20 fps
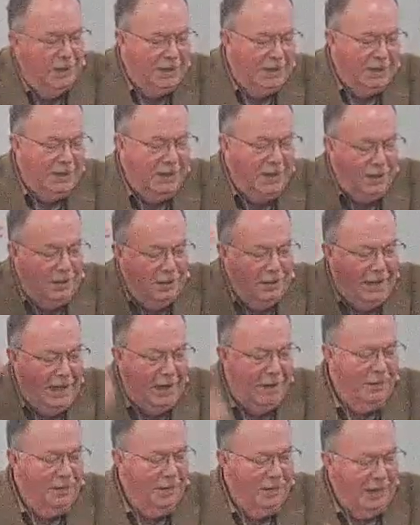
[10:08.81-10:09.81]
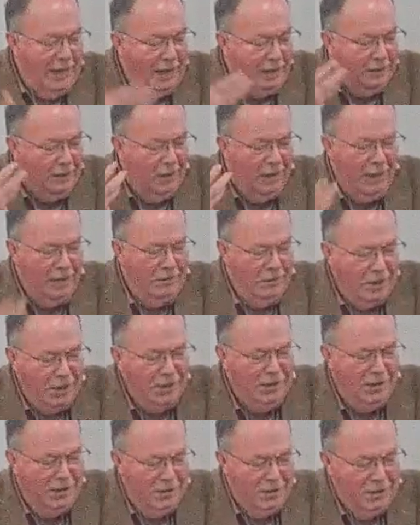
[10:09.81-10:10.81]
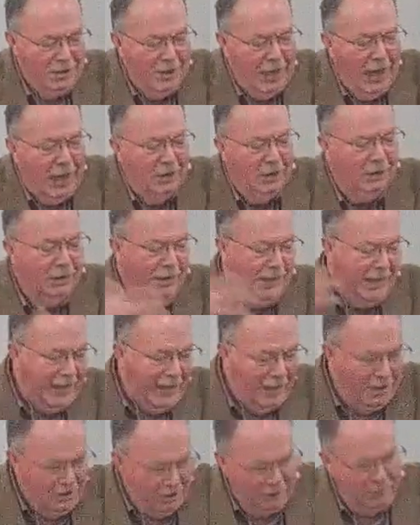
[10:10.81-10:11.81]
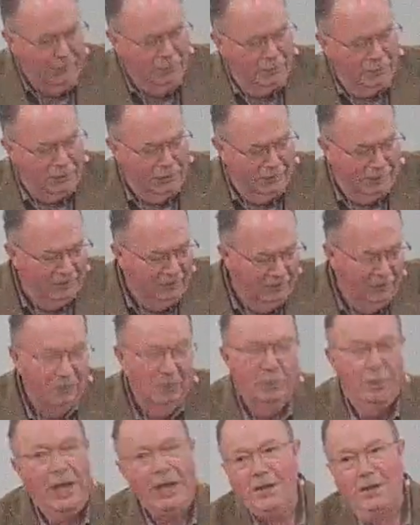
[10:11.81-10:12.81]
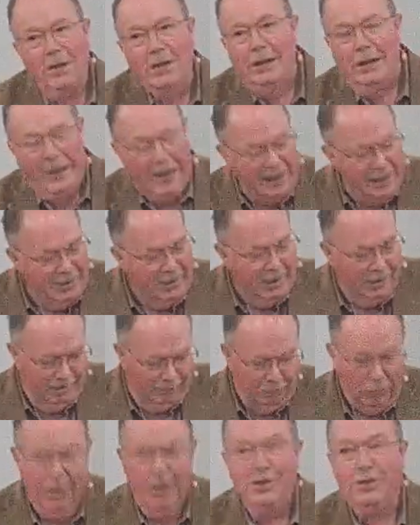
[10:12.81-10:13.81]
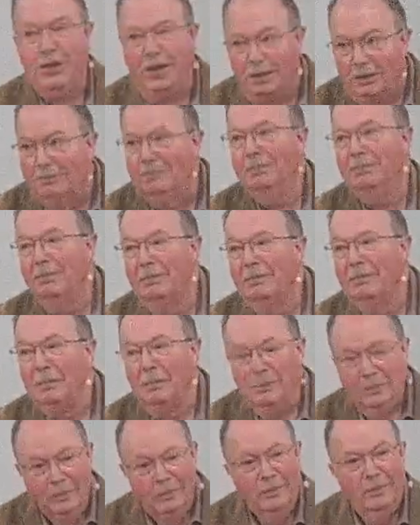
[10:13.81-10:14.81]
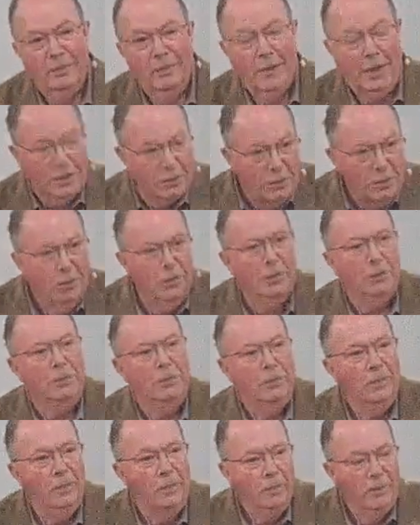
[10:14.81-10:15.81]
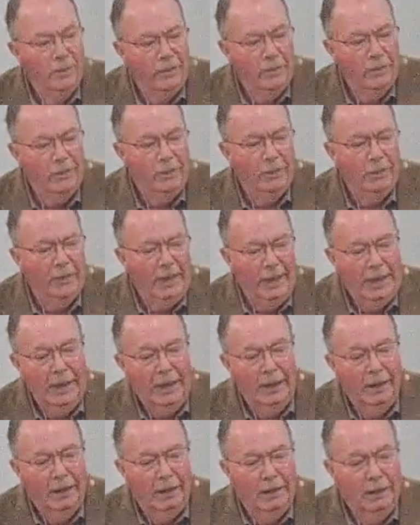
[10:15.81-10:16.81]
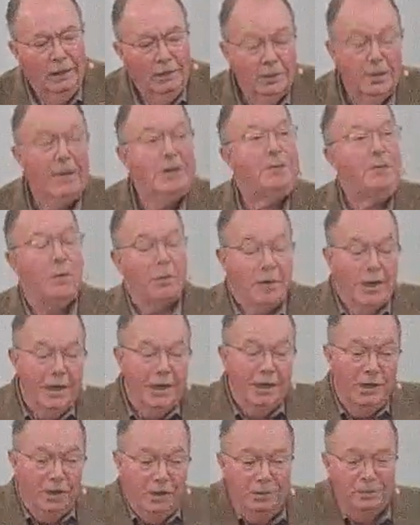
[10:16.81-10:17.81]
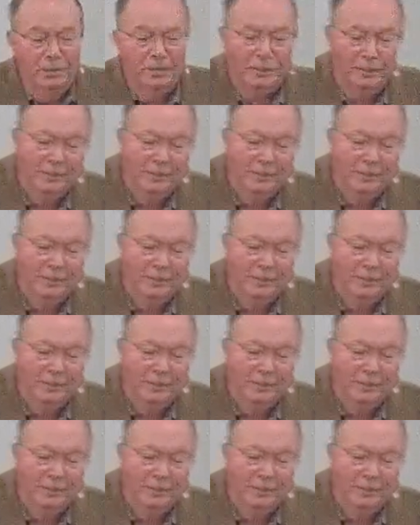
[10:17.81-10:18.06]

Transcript: distill down Dr. Hendriksen's scholarly conclusion, basically he said, great it. It's true. So that's what we're going to do.